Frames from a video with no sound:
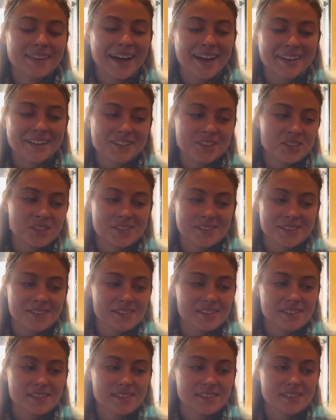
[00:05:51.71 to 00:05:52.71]
that
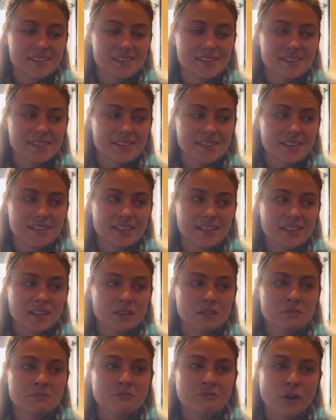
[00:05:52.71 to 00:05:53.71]
just
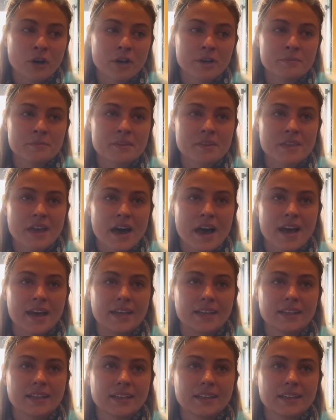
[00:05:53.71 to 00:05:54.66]
confirmed that